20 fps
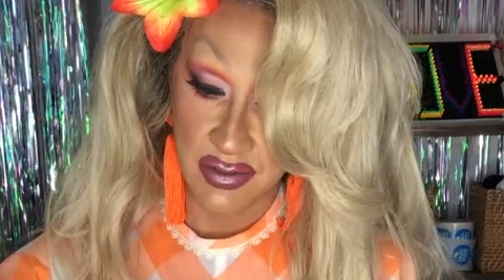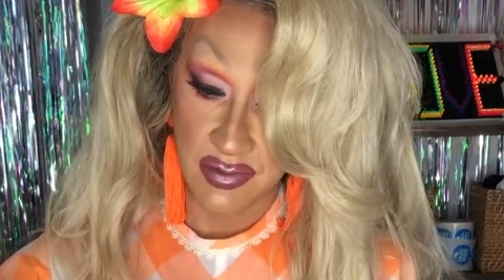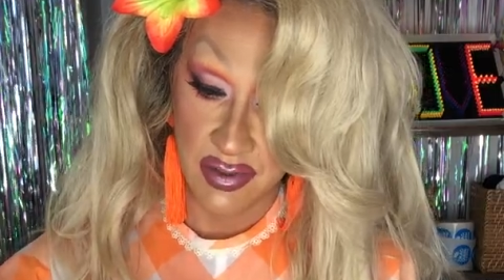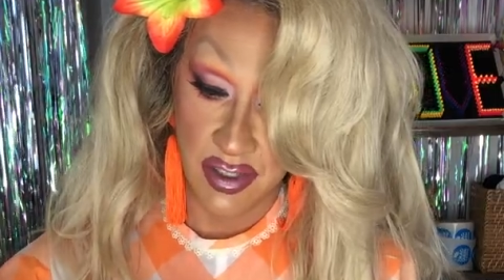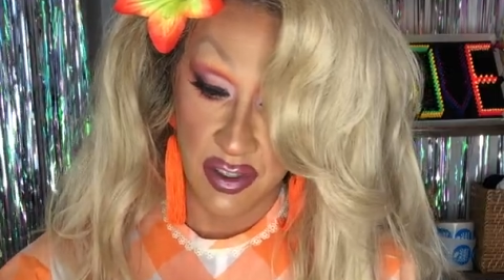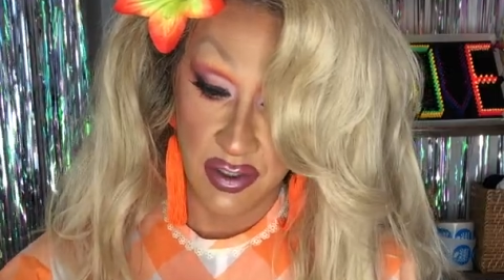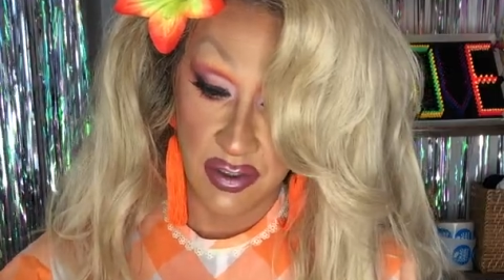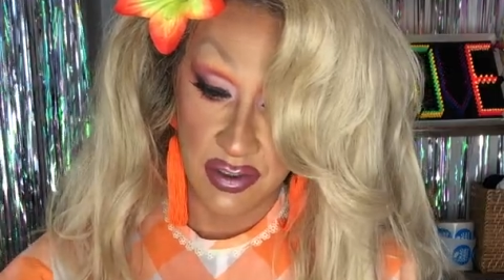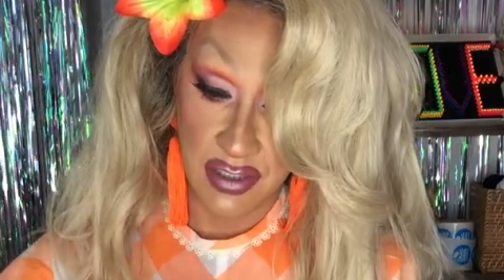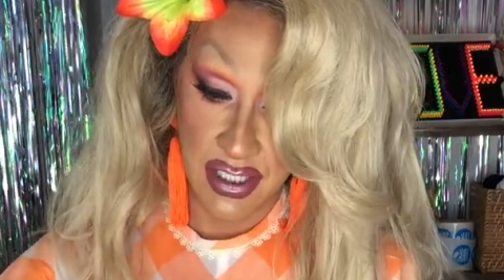it
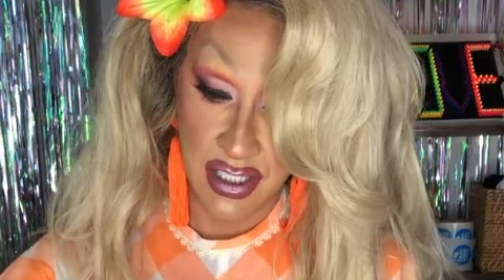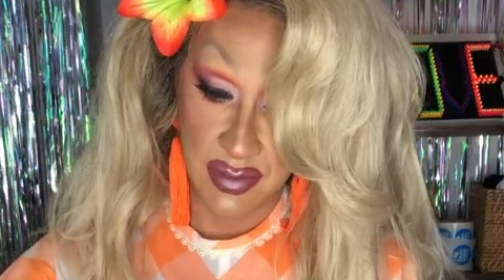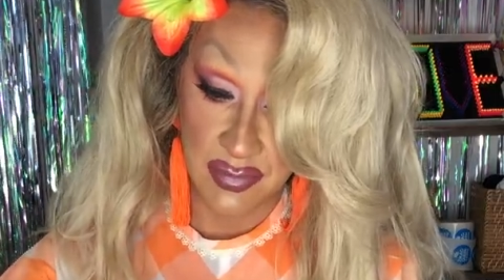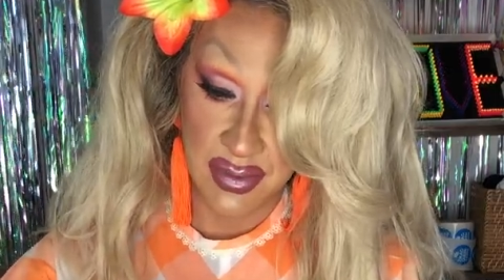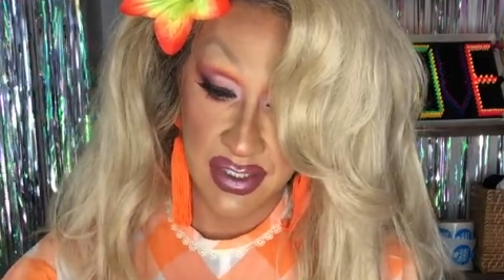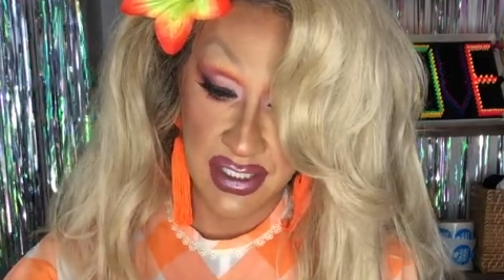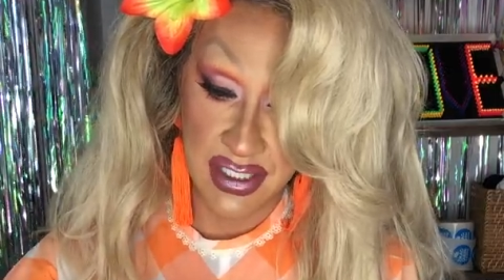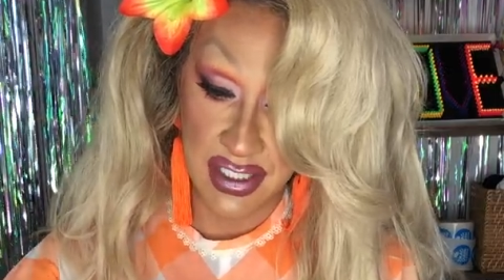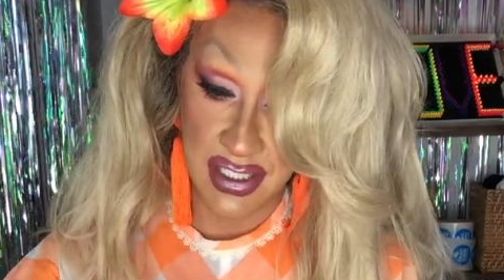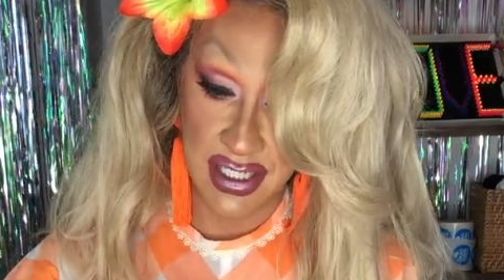all
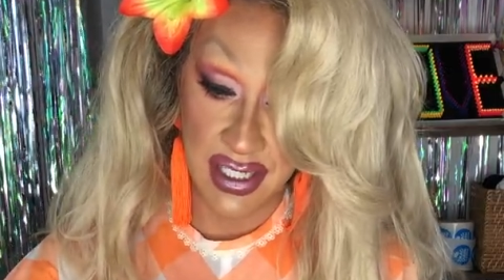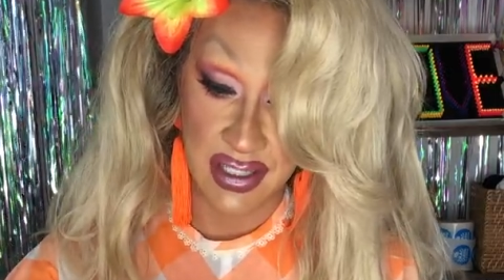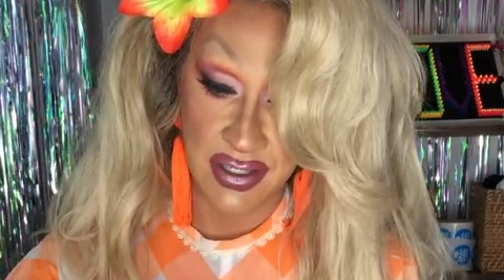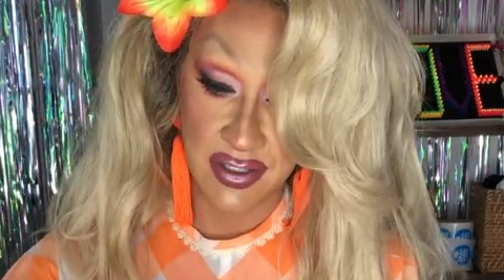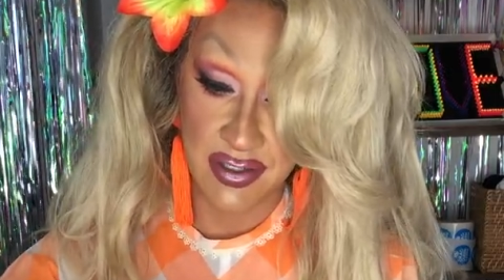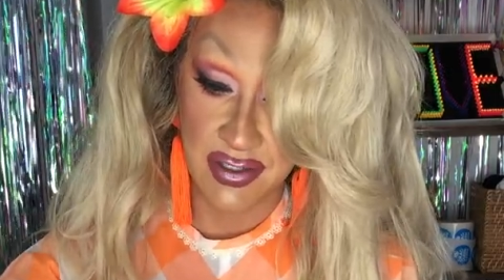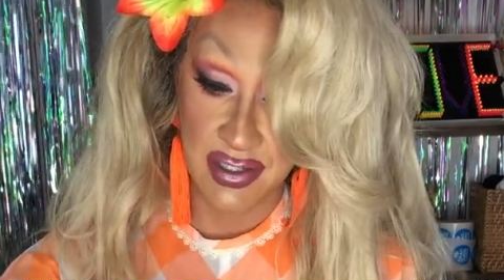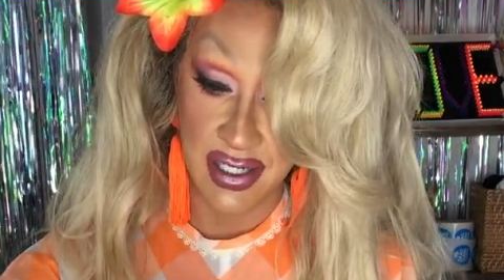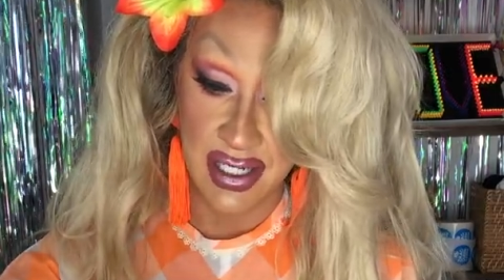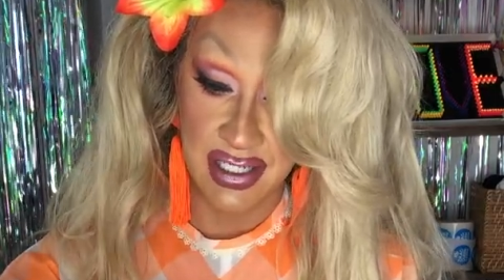comes
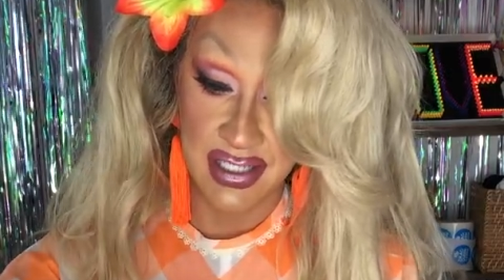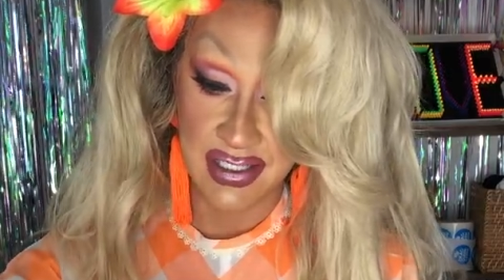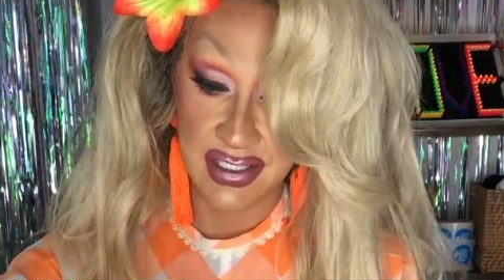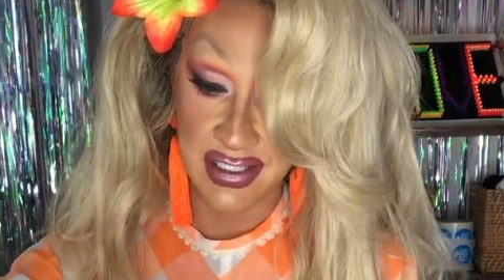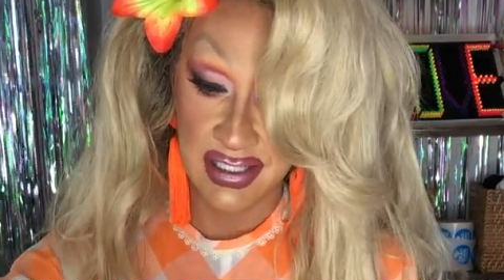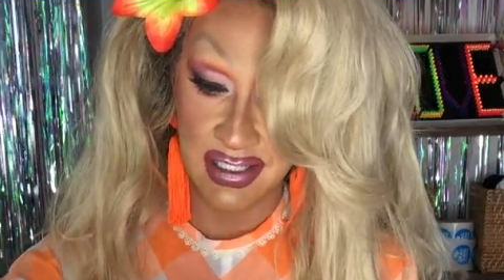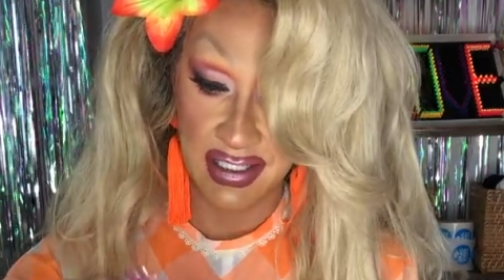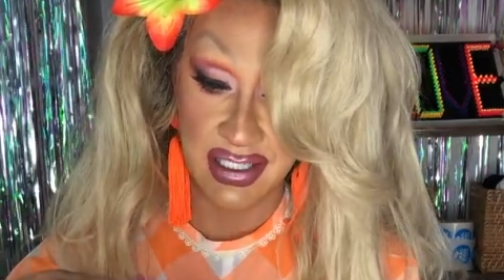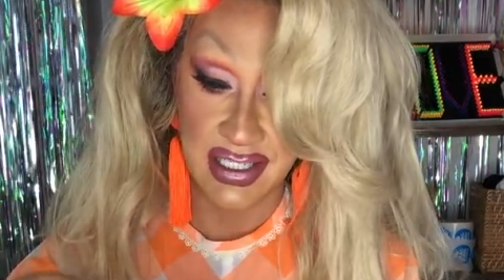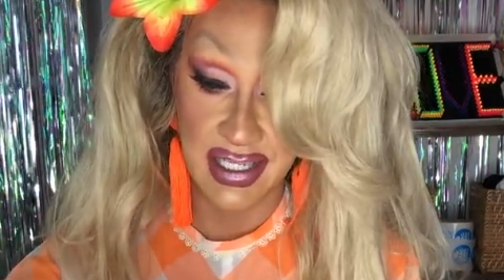together
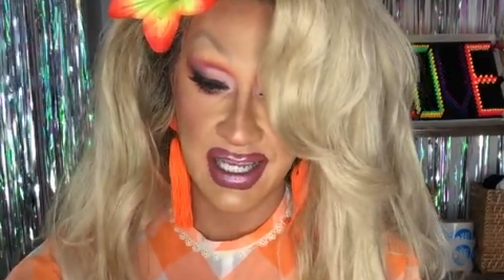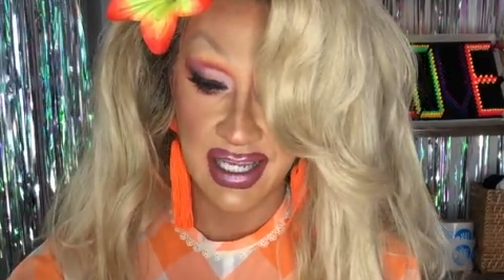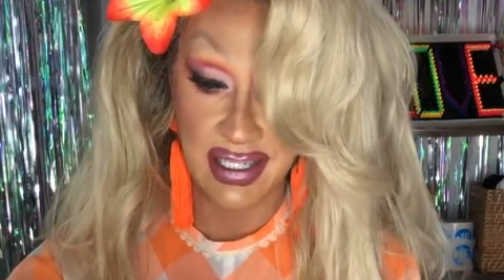nicely,